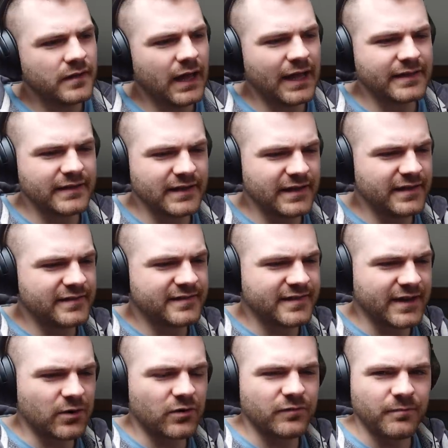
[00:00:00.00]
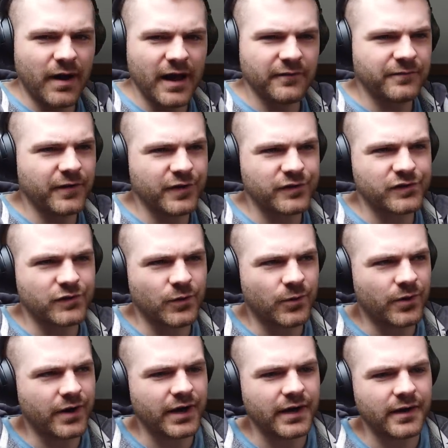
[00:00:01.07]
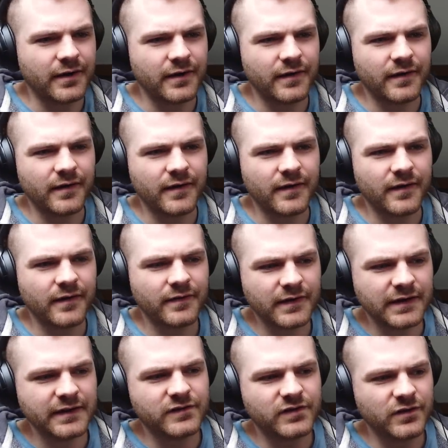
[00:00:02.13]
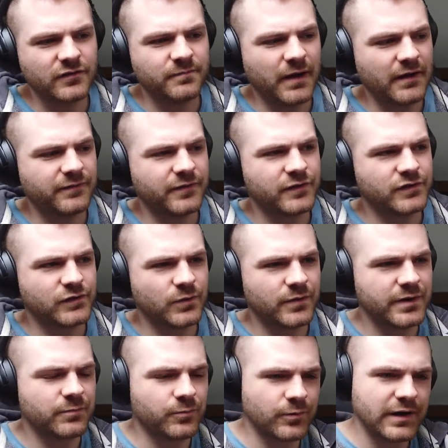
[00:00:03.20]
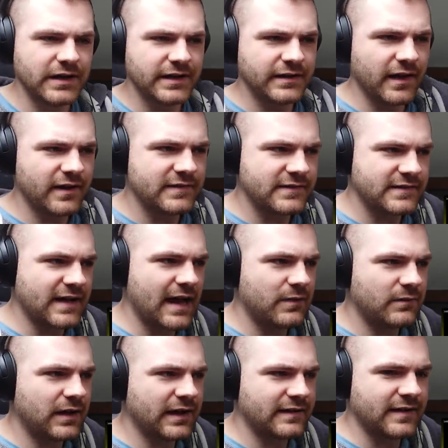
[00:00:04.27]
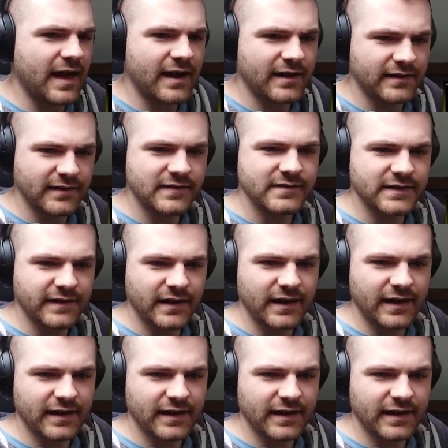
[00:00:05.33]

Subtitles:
Like, the lead singer of My First Story. The lead singer of My First Story really does sound like TAKA, doesn't he? They're